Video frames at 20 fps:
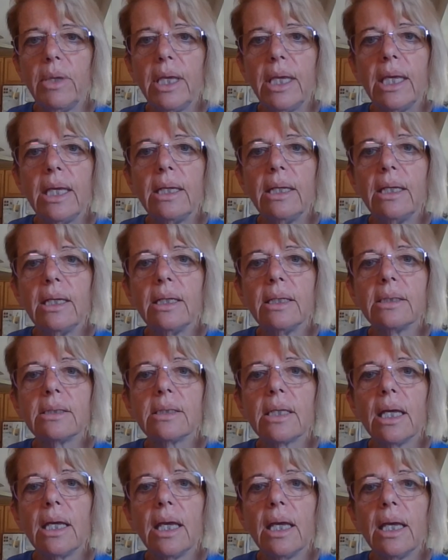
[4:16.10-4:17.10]
It
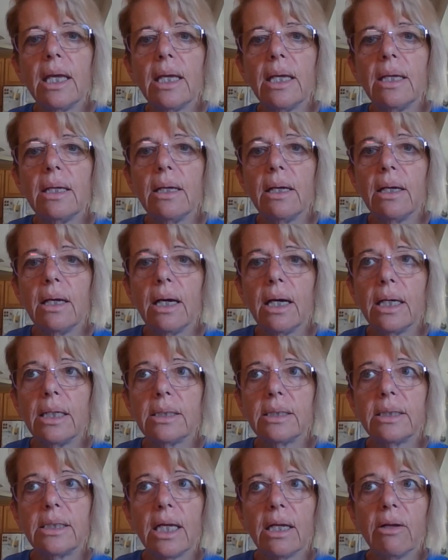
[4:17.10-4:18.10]
is a
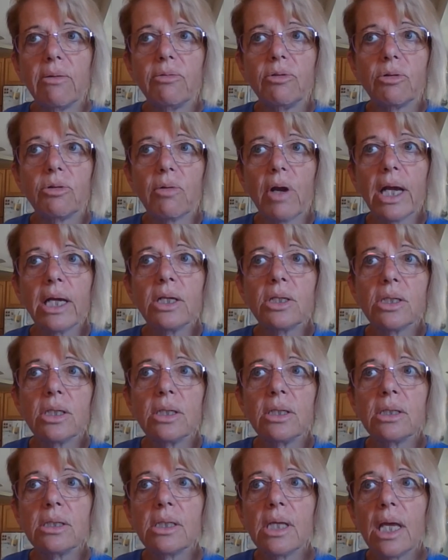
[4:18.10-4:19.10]
set of
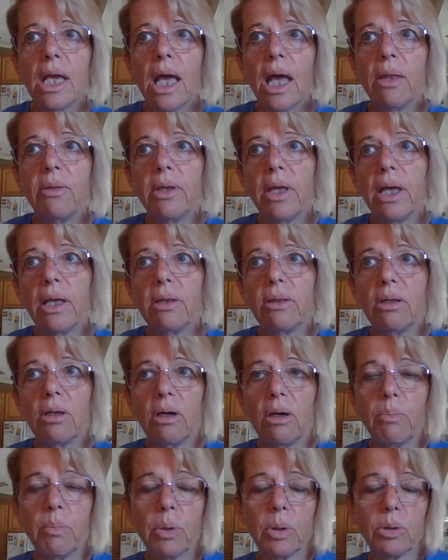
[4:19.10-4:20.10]
directions, and then
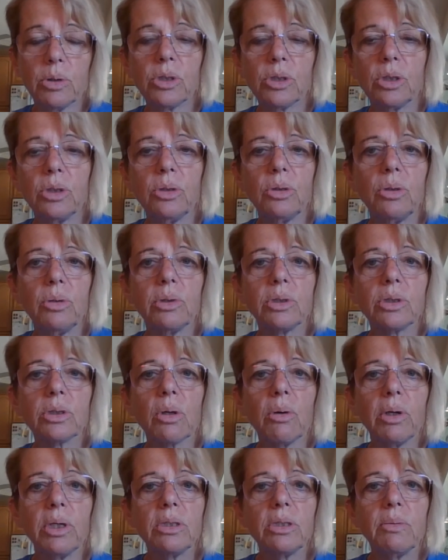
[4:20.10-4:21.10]
the person who is
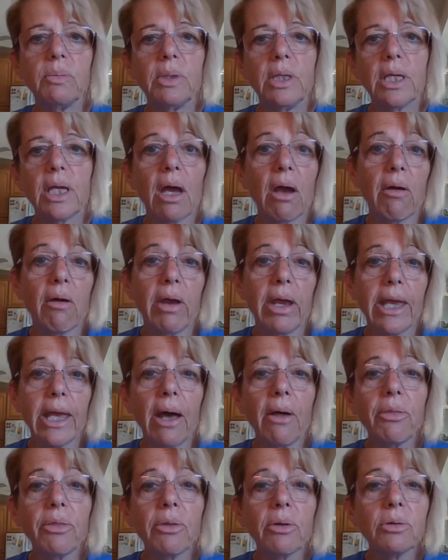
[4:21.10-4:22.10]
going to be carrying
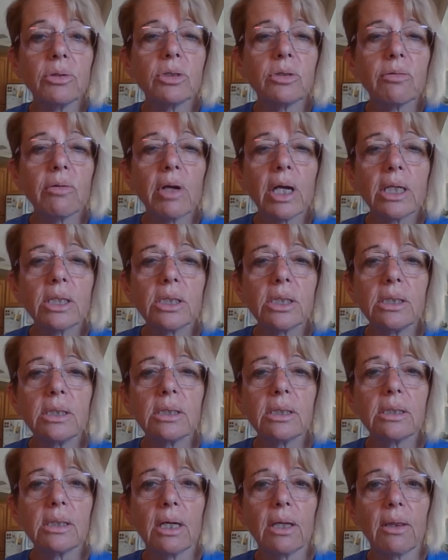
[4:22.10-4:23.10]
out those
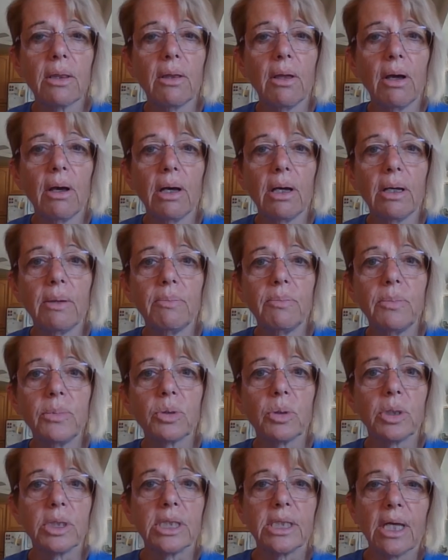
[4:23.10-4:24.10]
directions, or
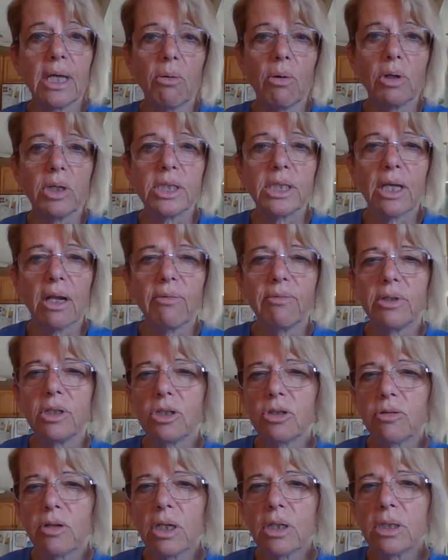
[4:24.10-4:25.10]
a set of
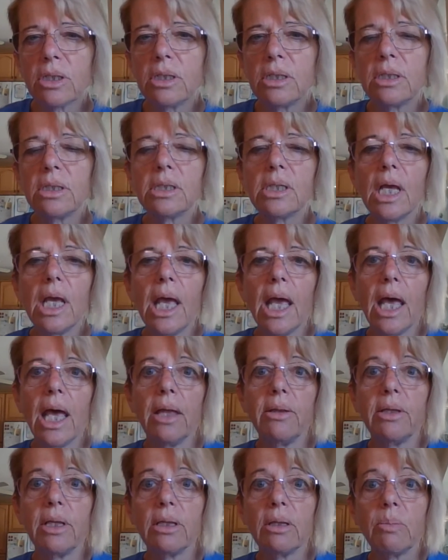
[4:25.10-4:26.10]
instructions,
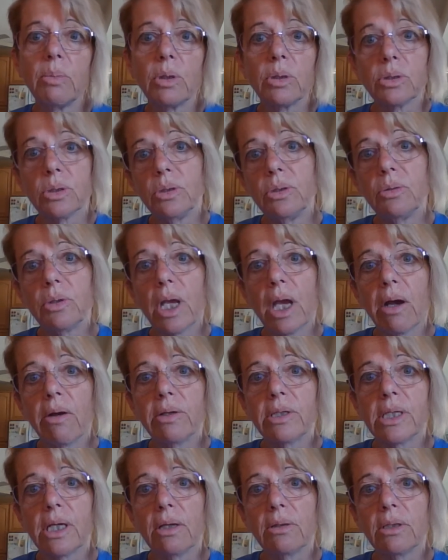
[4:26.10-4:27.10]
and then the person who
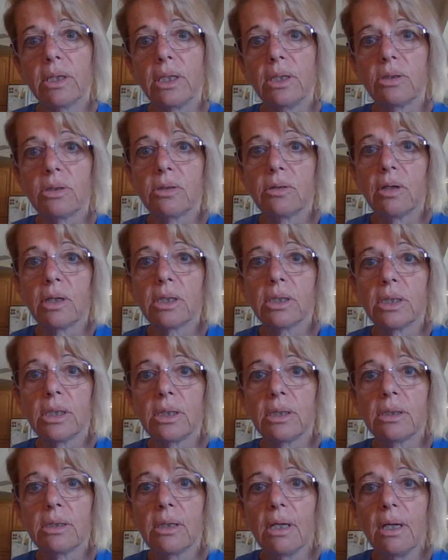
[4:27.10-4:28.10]
carries out the
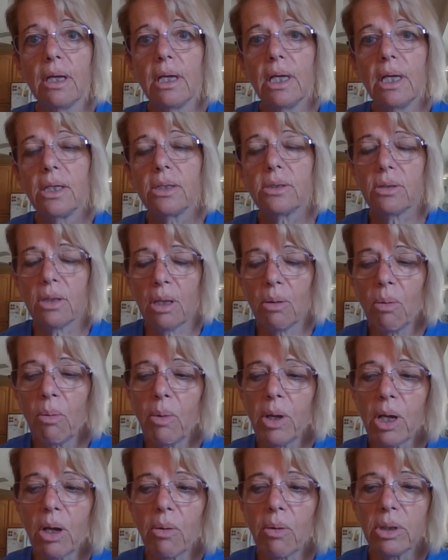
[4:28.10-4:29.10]
instructions. So then
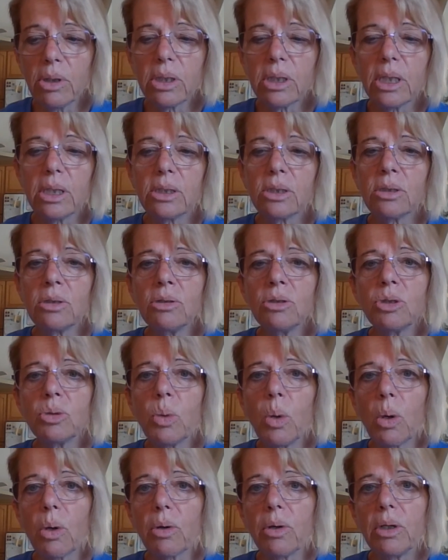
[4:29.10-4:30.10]
when we go and look at
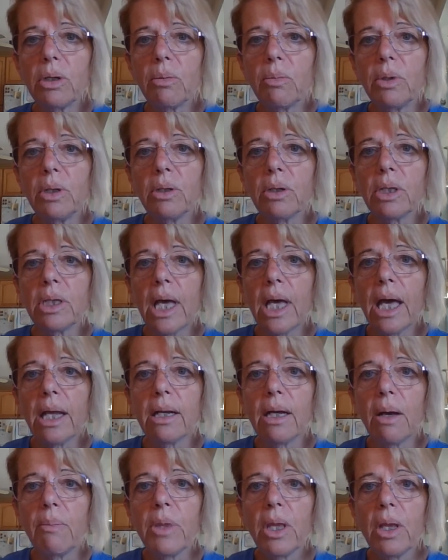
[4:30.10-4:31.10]
search warrant, and we look that
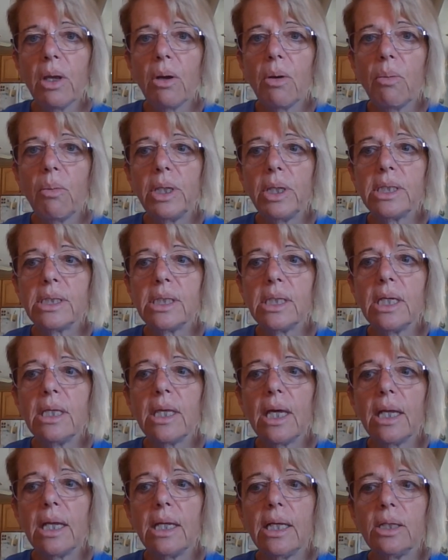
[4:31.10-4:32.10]
up, we see
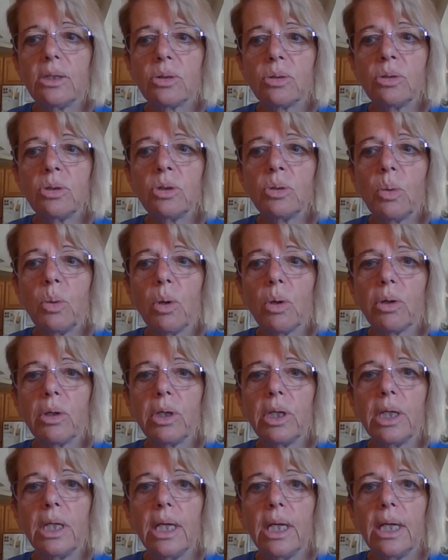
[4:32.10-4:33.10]
that a search
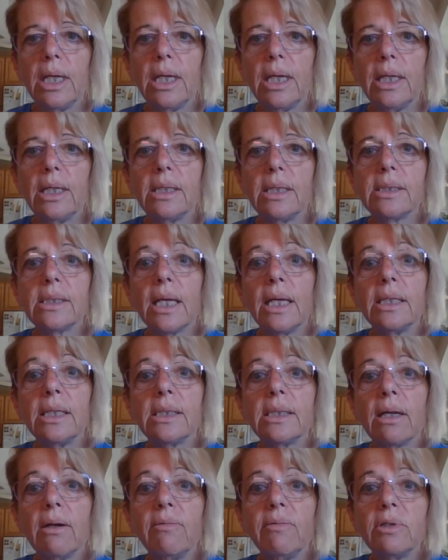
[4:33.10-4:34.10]
warrant is a
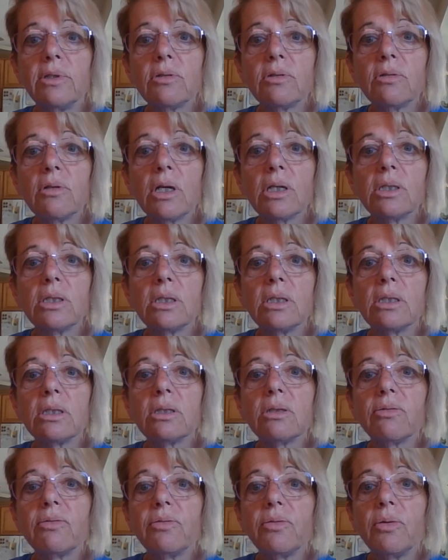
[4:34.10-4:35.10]
set of
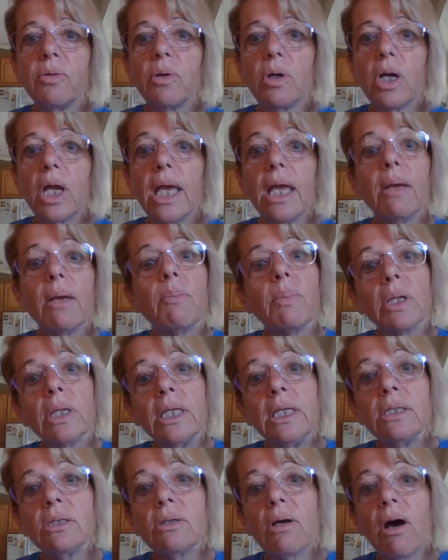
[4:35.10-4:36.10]
instructions for a
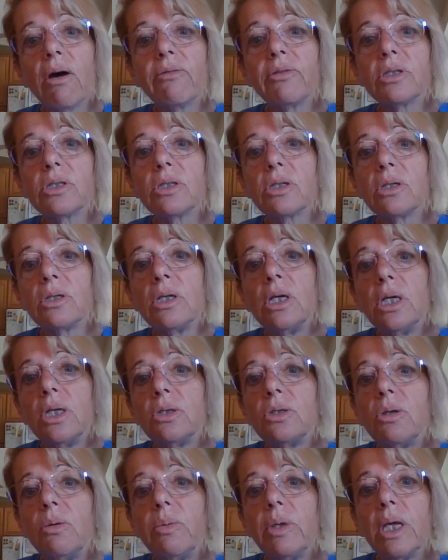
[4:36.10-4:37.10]
police officer
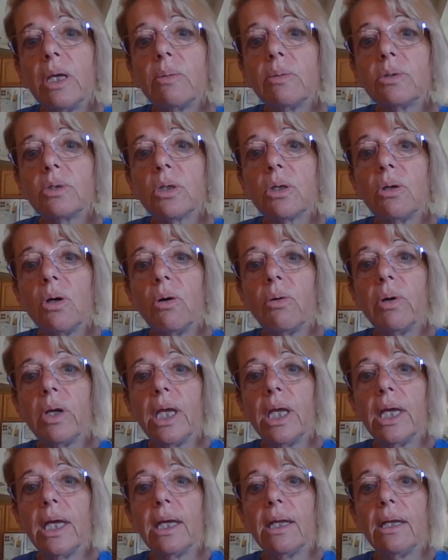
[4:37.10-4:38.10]
to be able to go
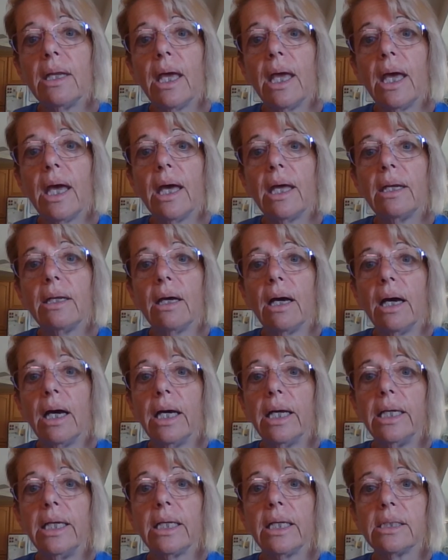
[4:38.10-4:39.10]
in and
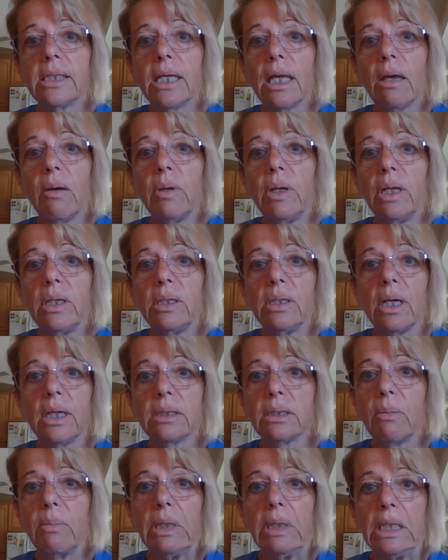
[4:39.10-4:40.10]
examine
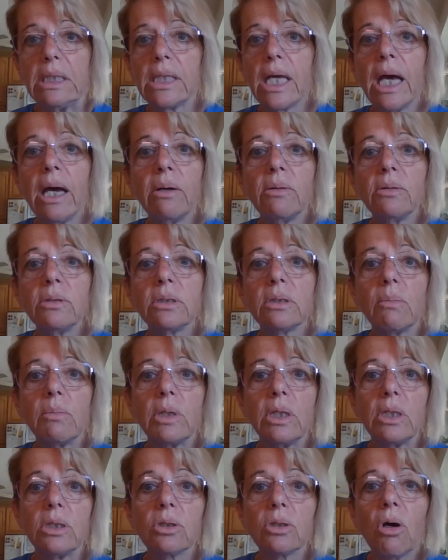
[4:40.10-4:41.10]
somebody's house,
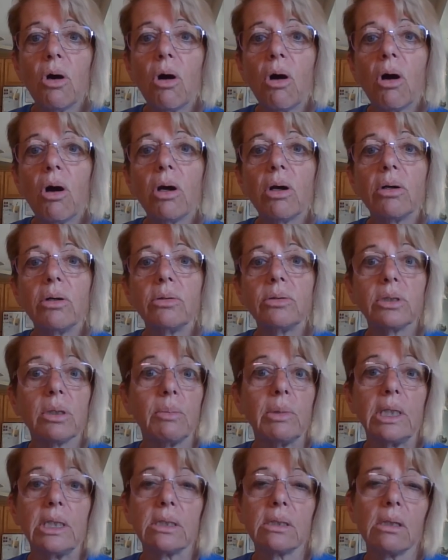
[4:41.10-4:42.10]
somebody's car,
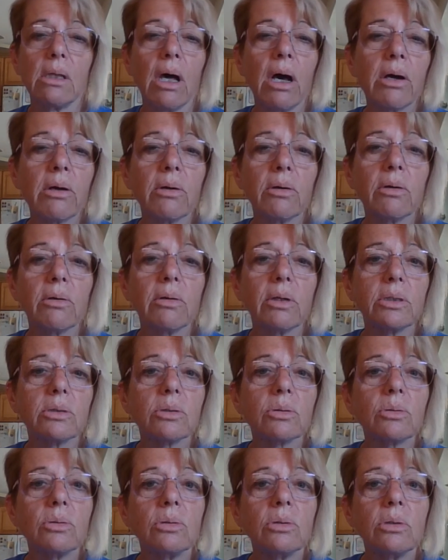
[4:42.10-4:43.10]
somebody's locker at
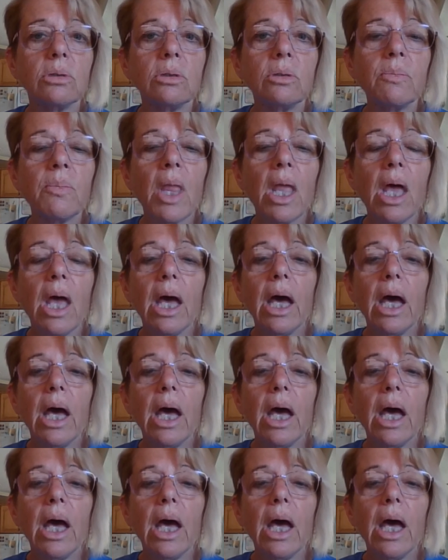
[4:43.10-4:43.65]
school.